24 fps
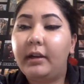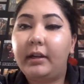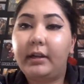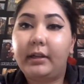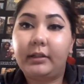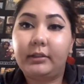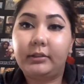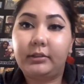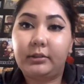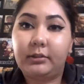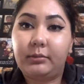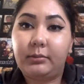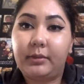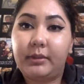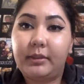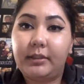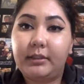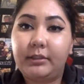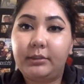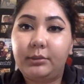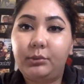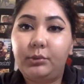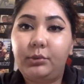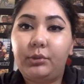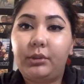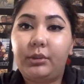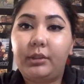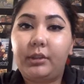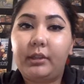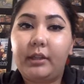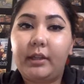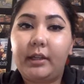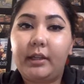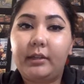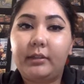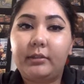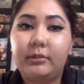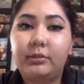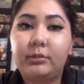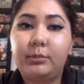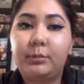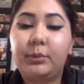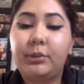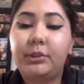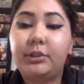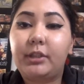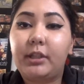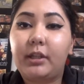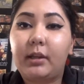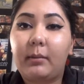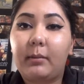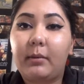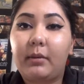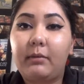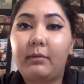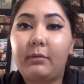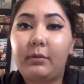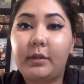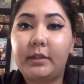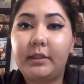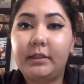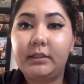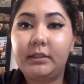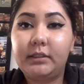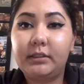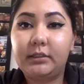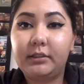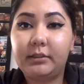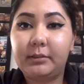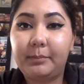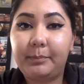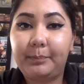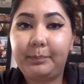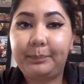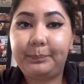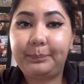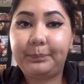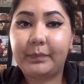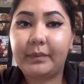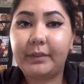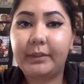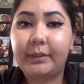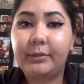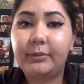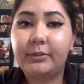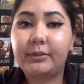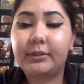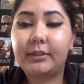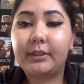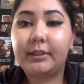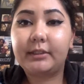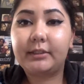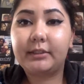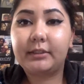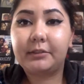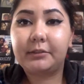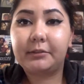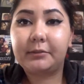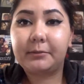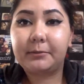I also wanted to learn how to project my voice, use less